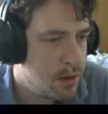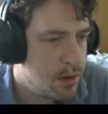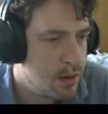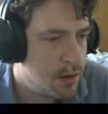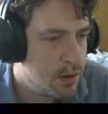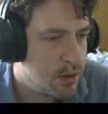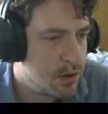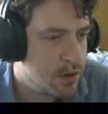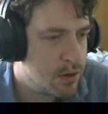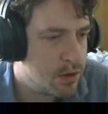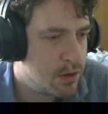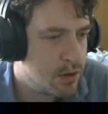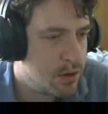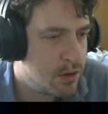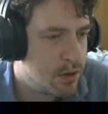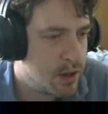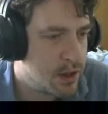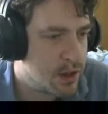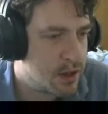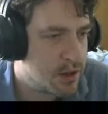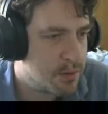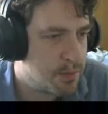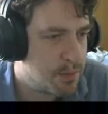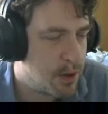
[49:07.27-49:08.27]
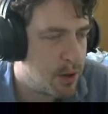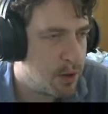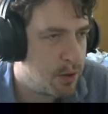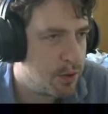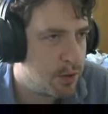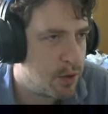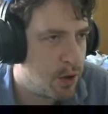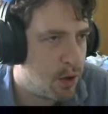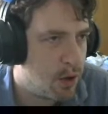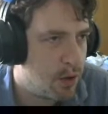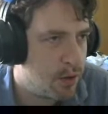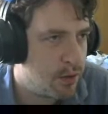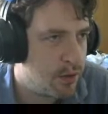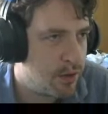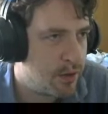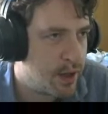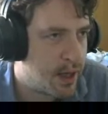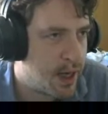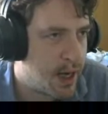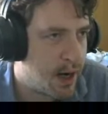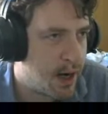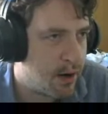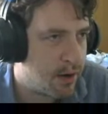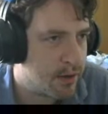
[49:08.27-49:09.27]
should explode on the
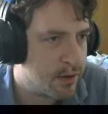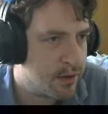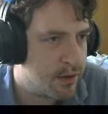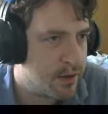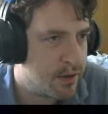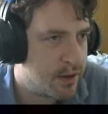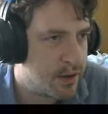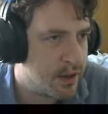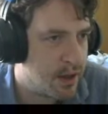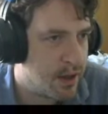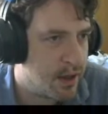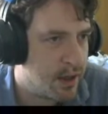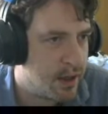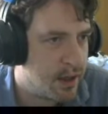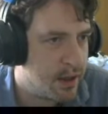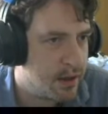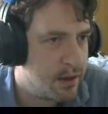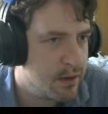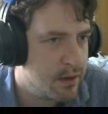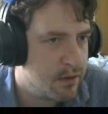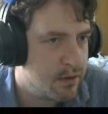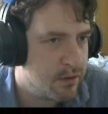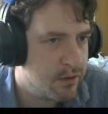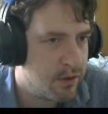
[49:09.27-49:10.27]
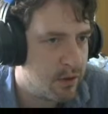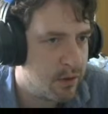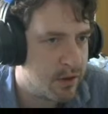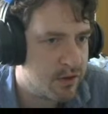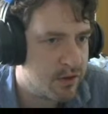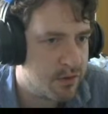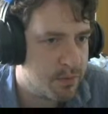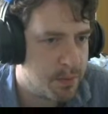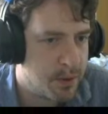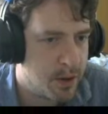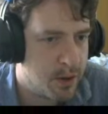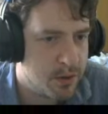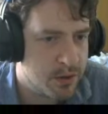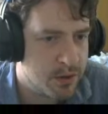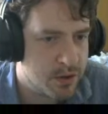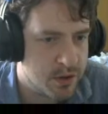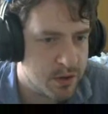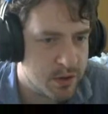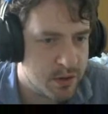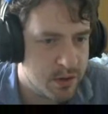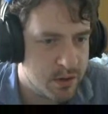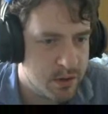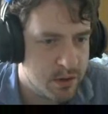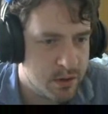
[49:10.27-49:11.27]
character that died. So
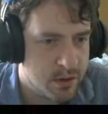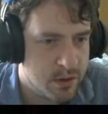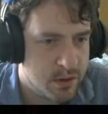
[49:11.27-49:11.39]
explosion